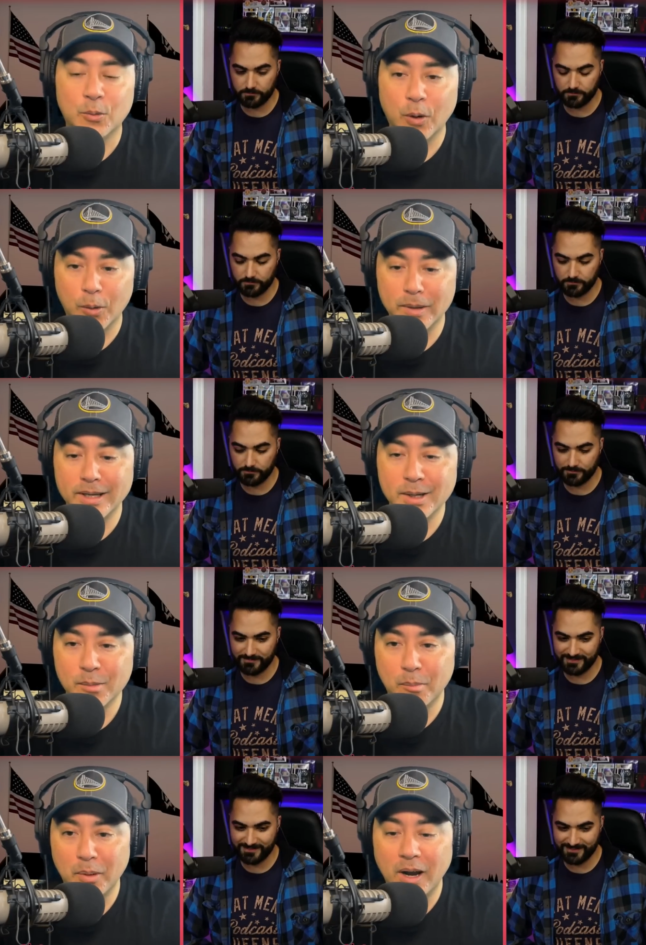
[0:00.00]
Speaker 1: Roman,
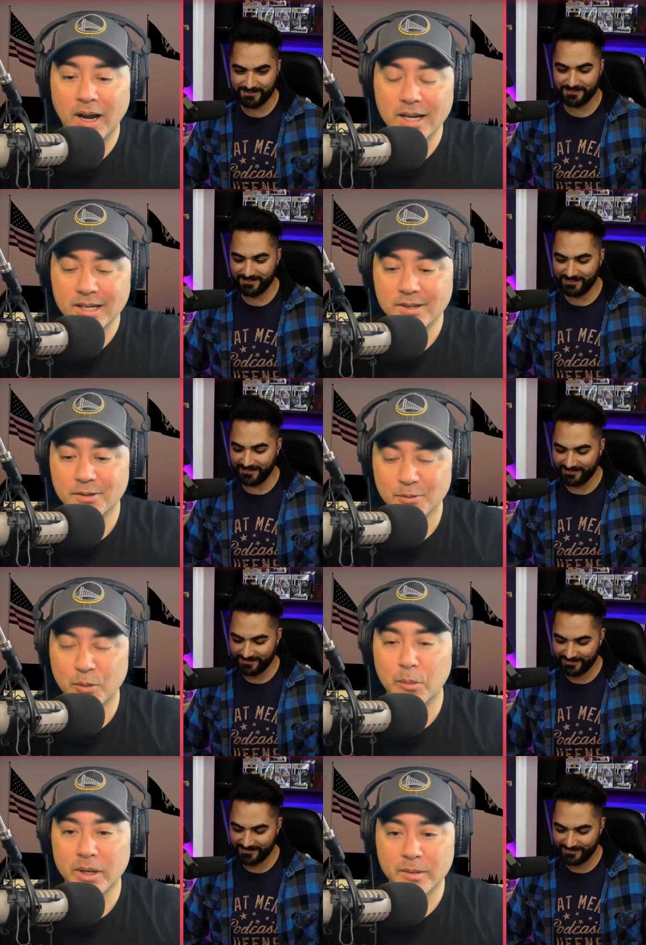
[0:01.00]
Brock, yeah.
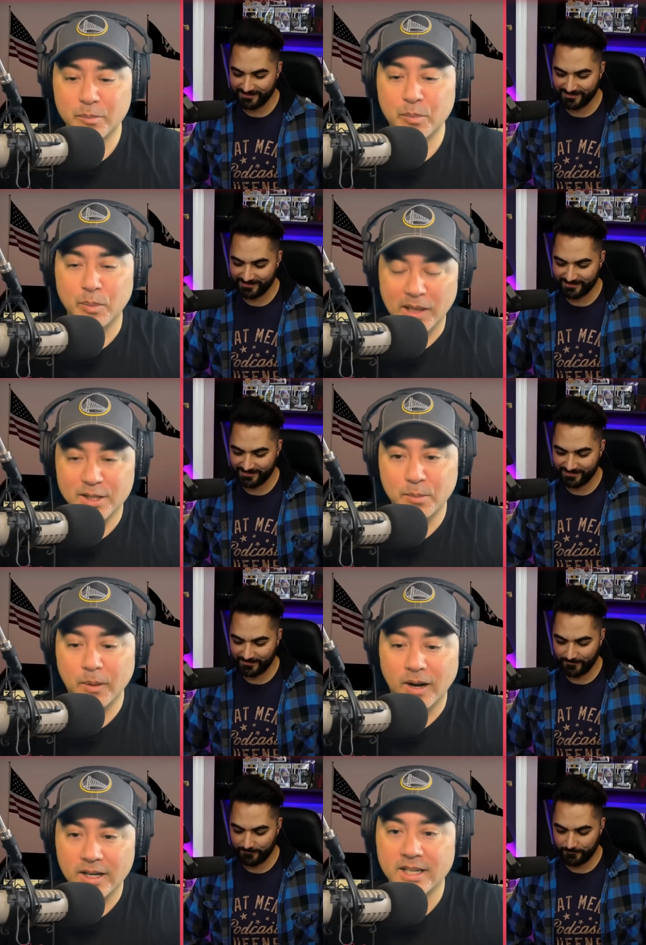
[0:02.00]
Roman plus
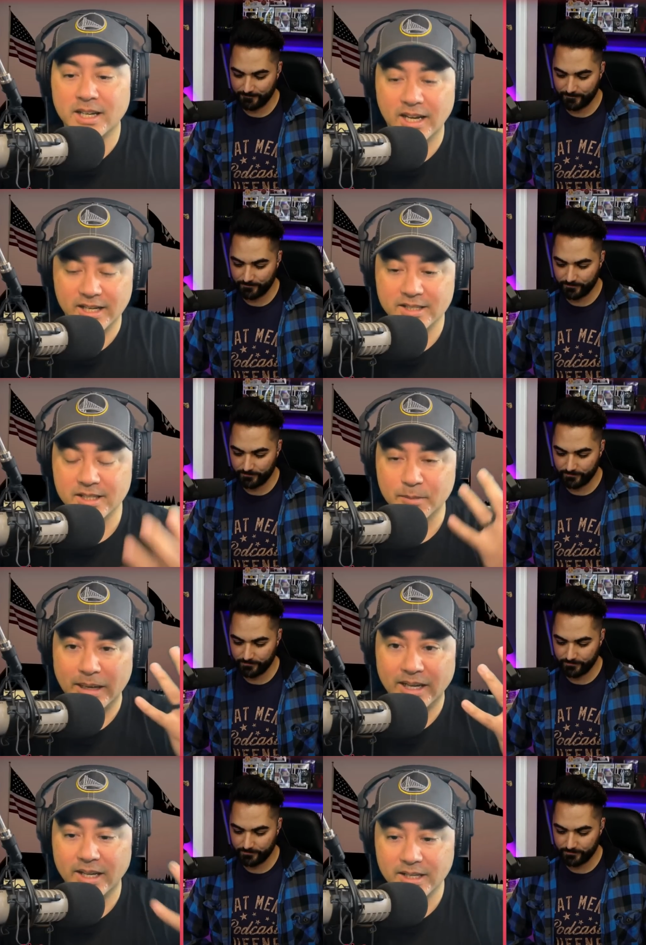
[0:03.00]
Brock, I guess in
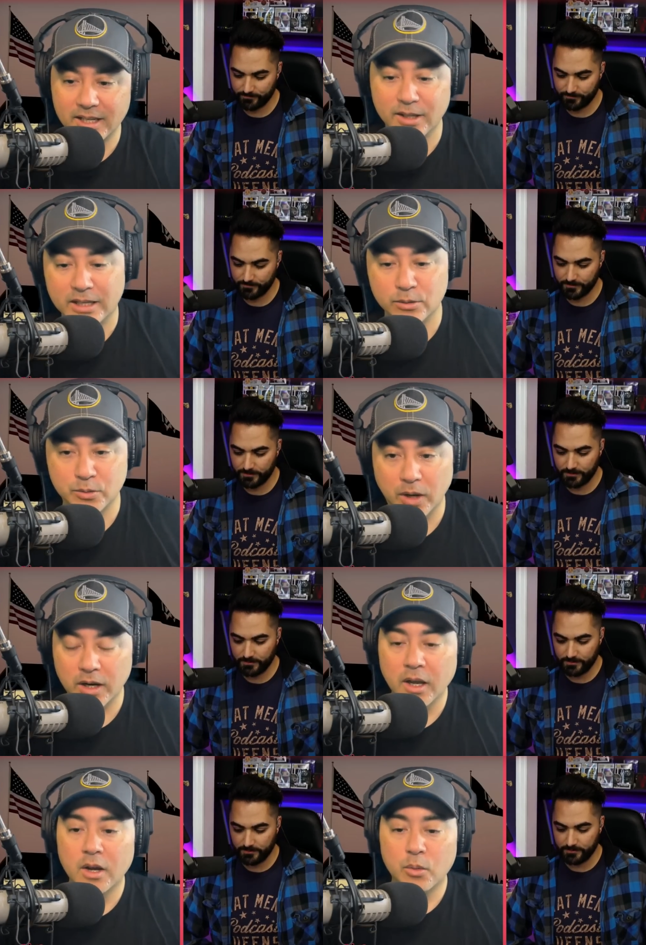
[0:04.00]
my head e- equals
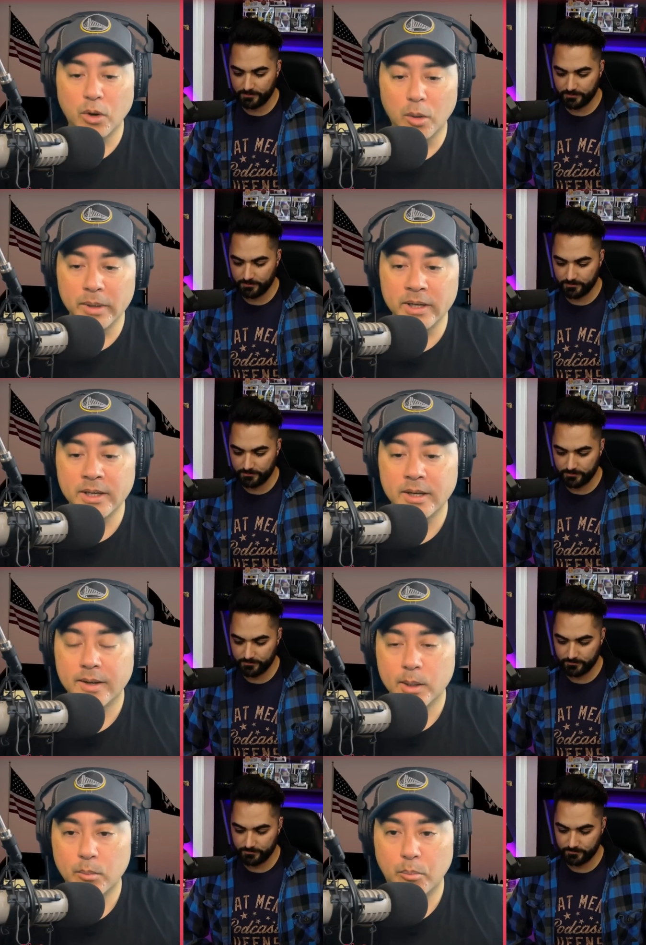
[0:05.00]
Rock. Roman,
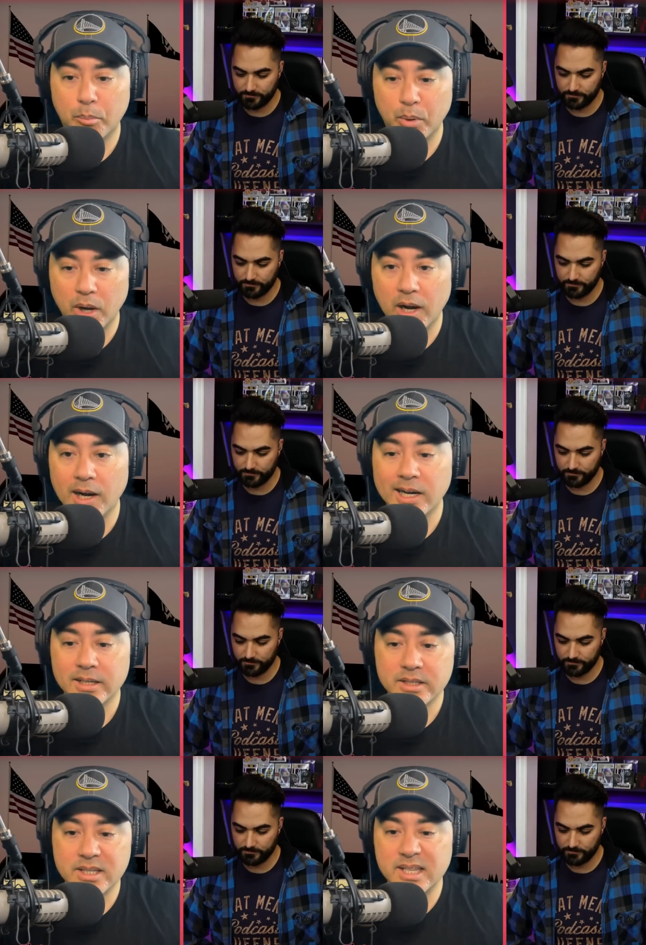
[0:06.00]
Brock,
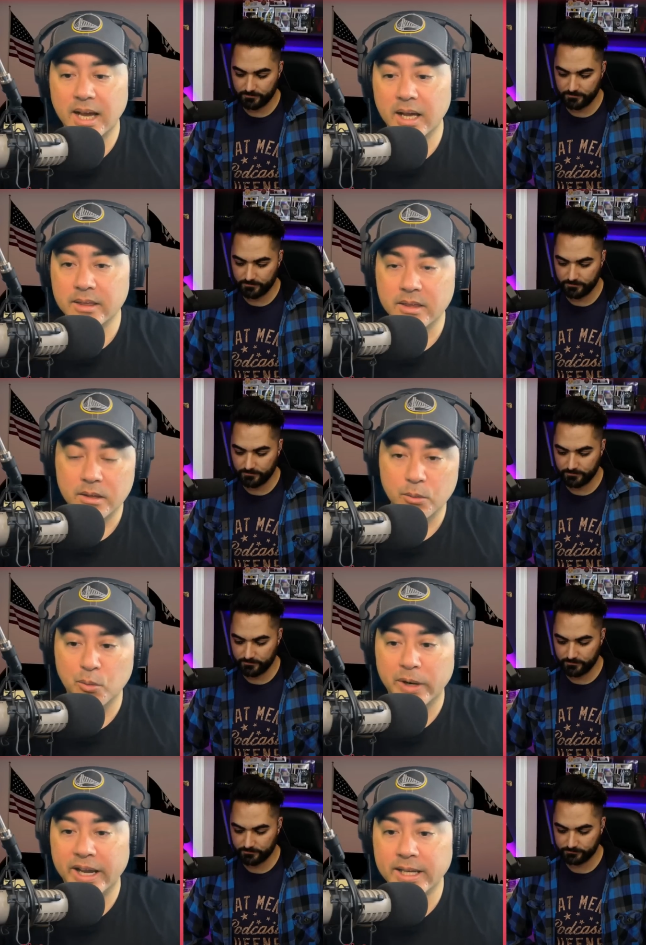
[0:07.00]
Seth,
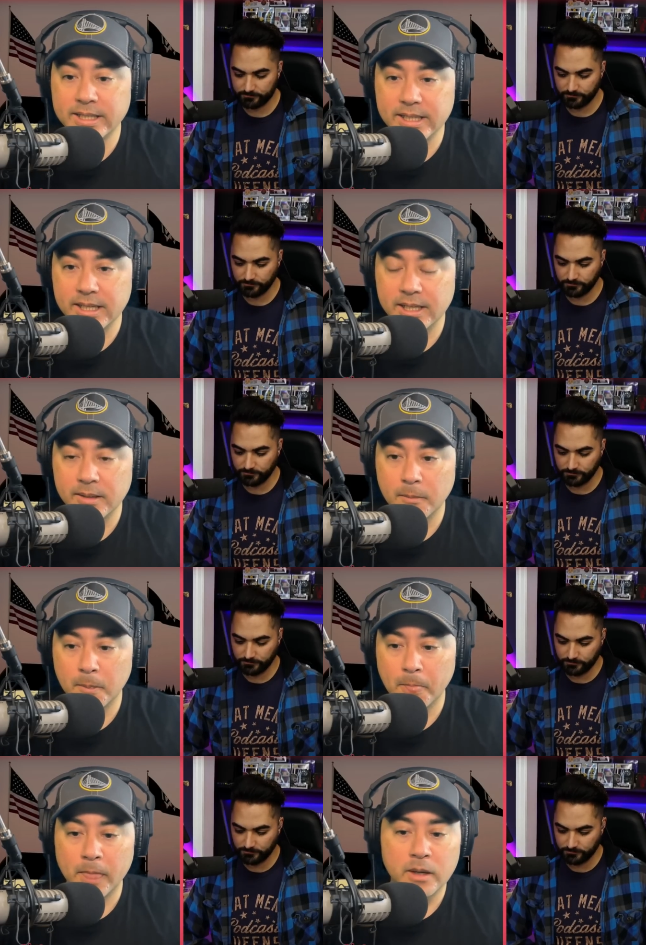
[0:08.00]
Randy,
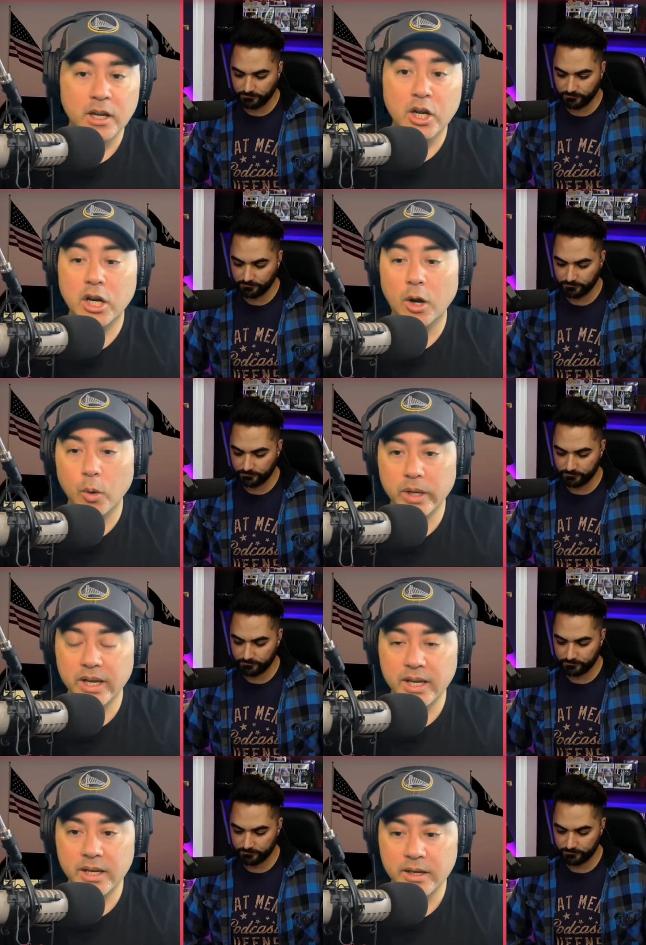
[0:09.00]

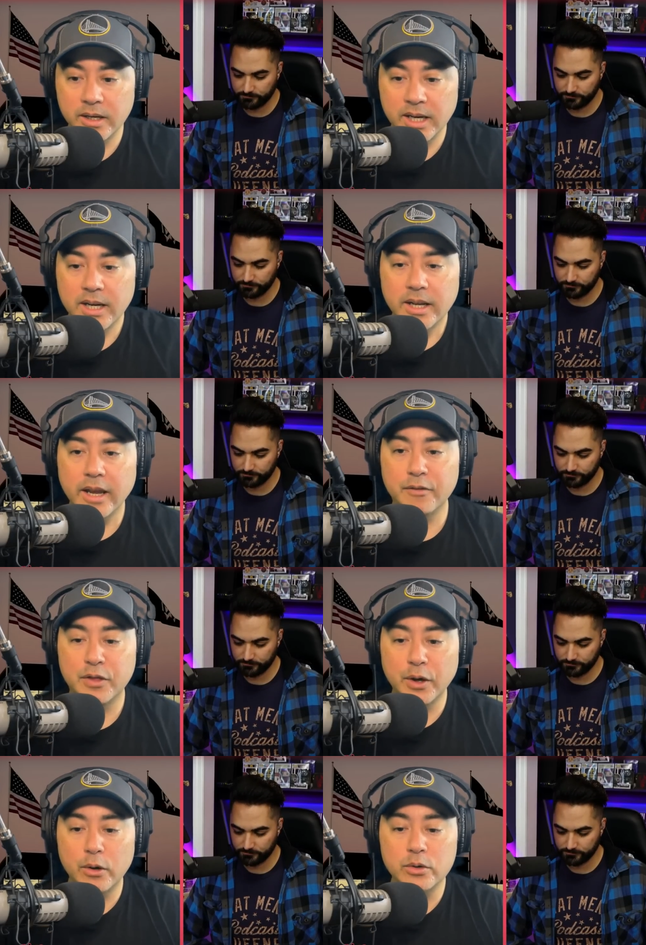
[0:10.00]
Cody.
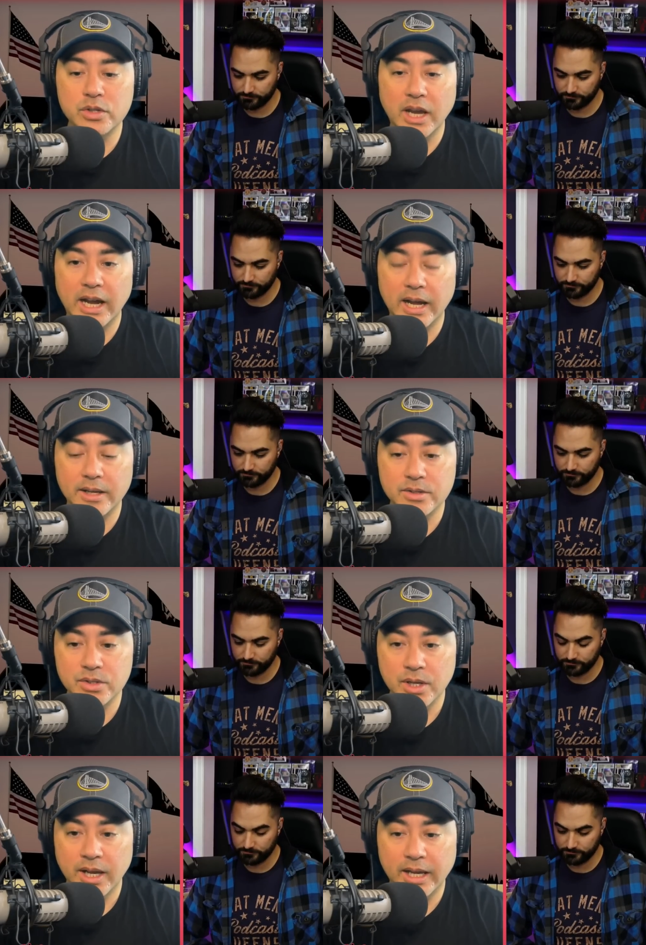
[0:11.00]
If those
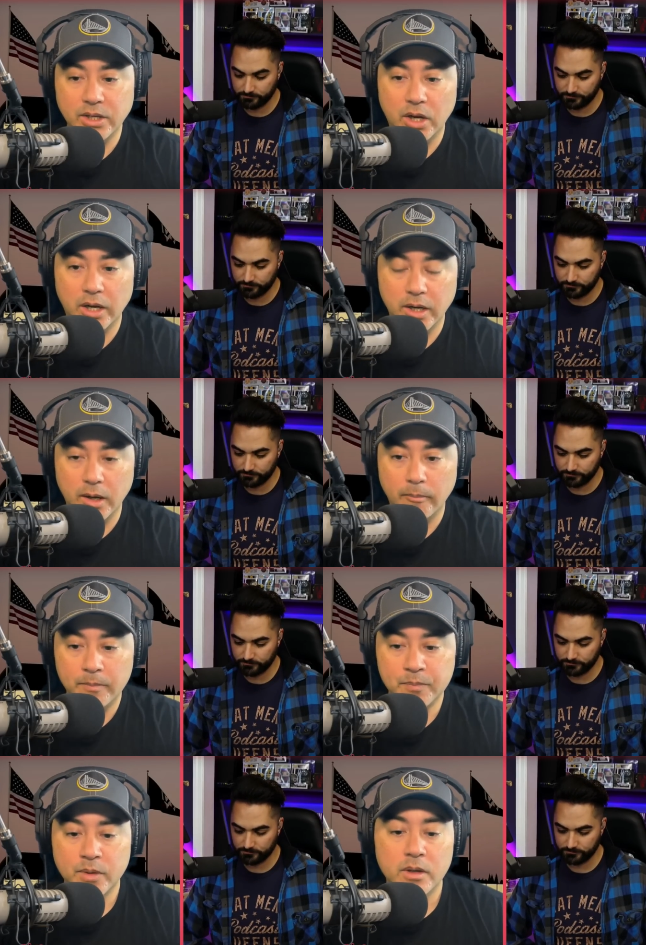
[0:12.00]
guys had gone up,
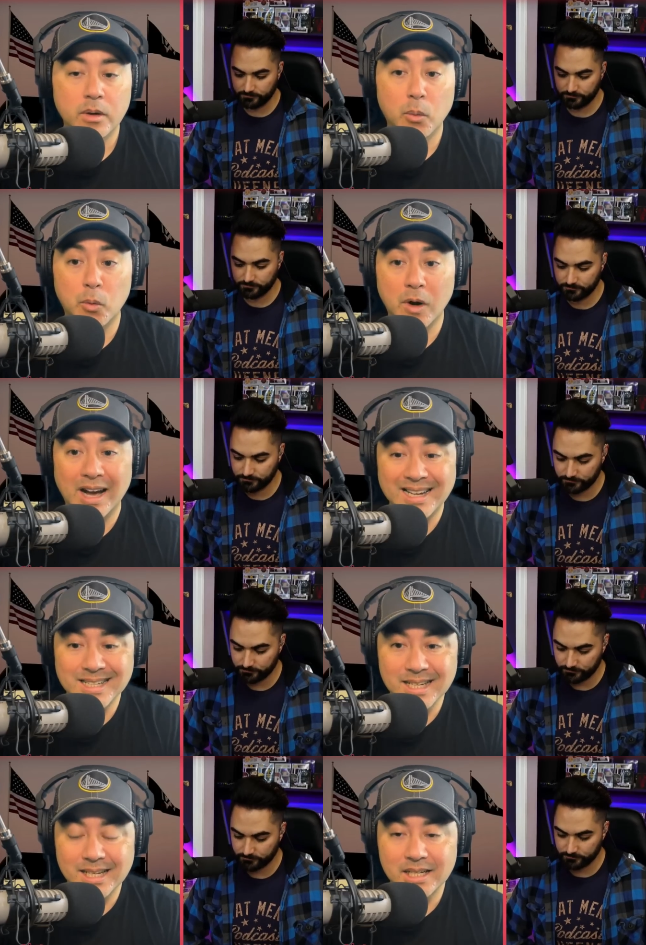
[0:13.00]

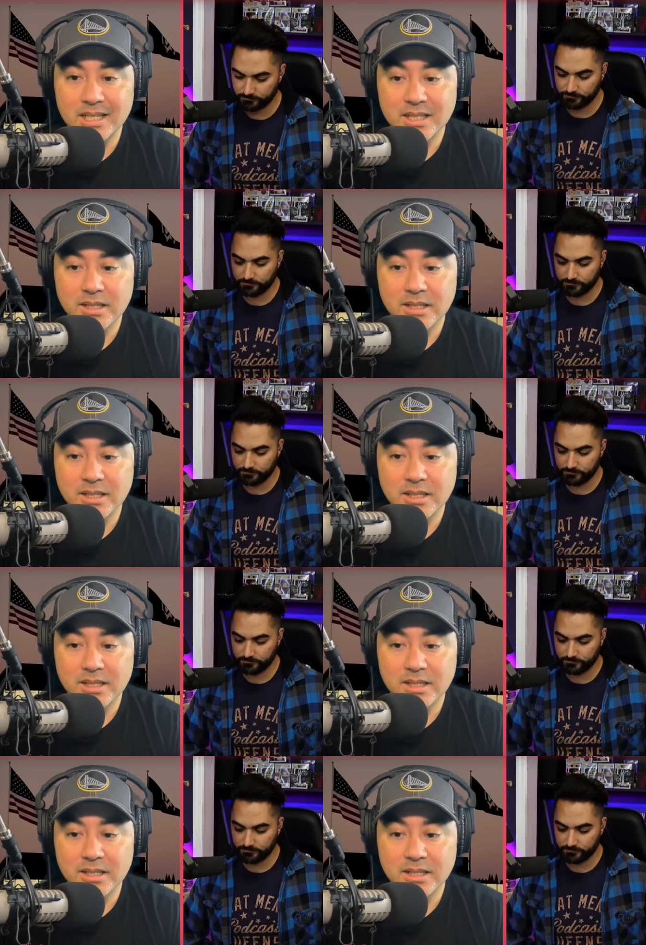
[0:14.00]
Ronda,